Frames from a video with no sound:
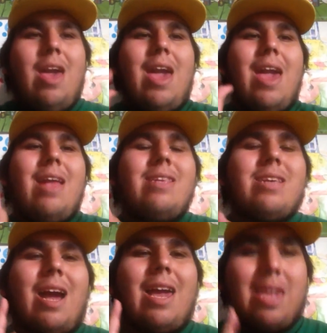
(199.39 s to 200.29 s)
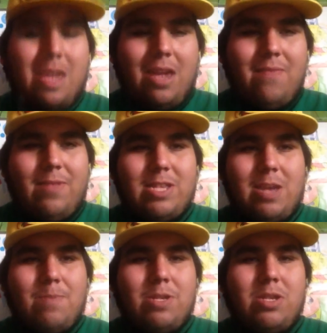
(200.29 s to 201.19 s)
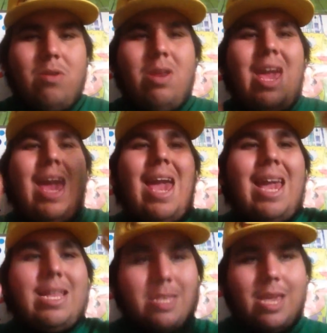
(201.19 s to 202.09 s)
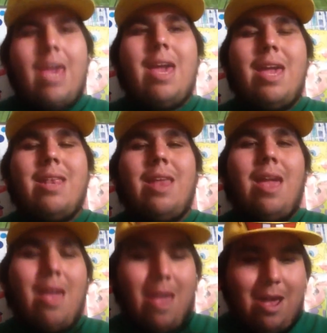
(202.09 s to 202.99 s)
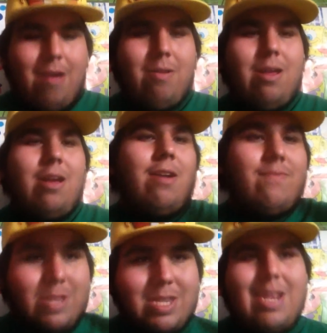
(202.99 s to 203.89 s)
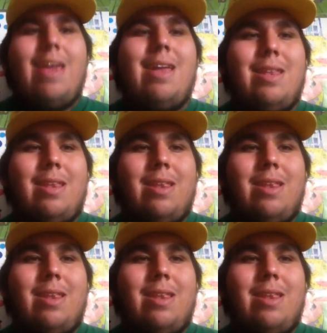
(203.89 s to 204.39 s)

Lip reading: And I give this episode a 10 out of 10.